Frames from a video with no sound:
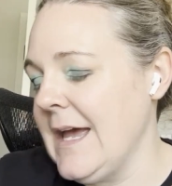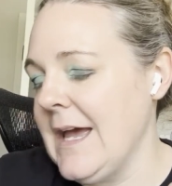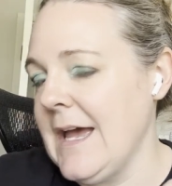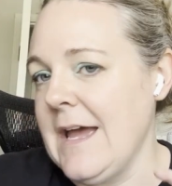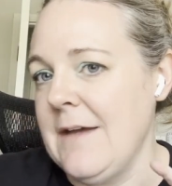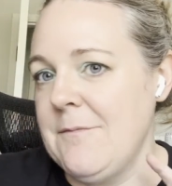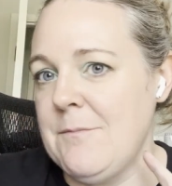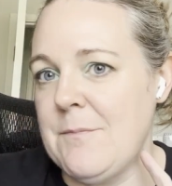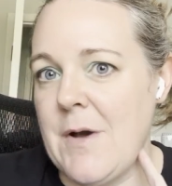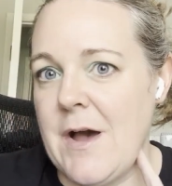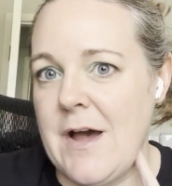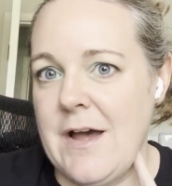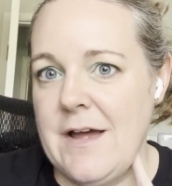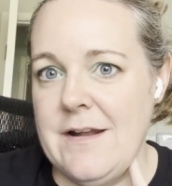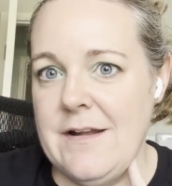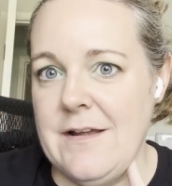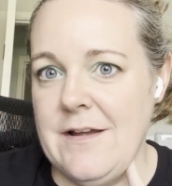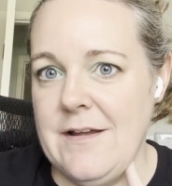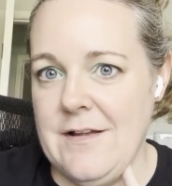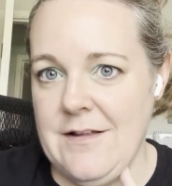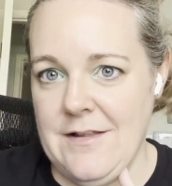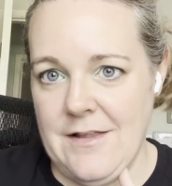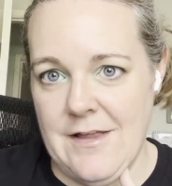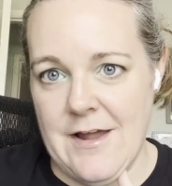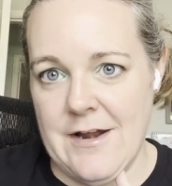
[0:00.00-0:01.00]
I bought
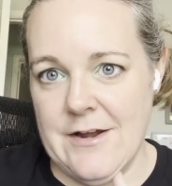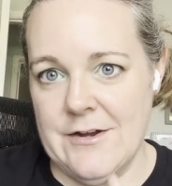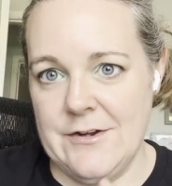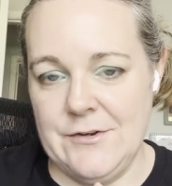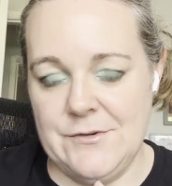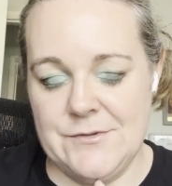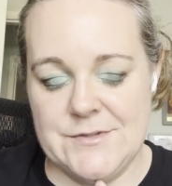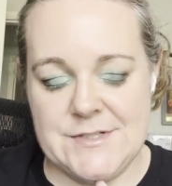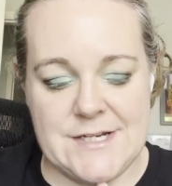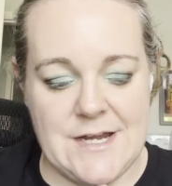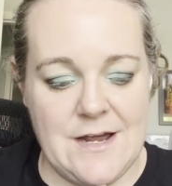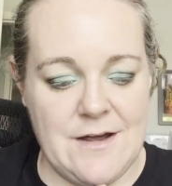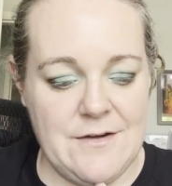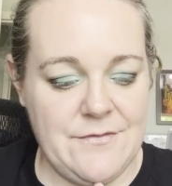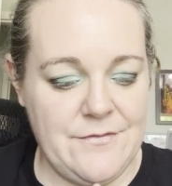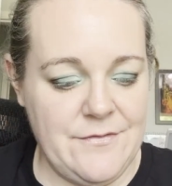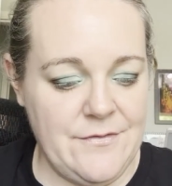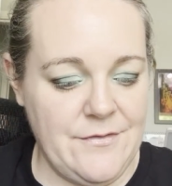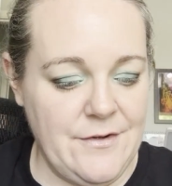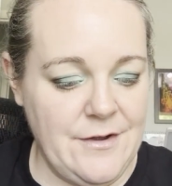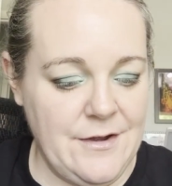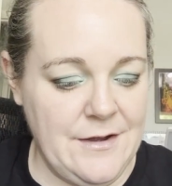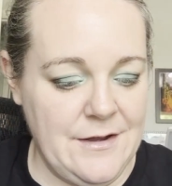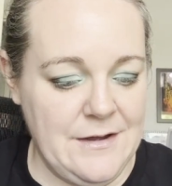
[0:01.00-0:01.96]
a lot of new stuff.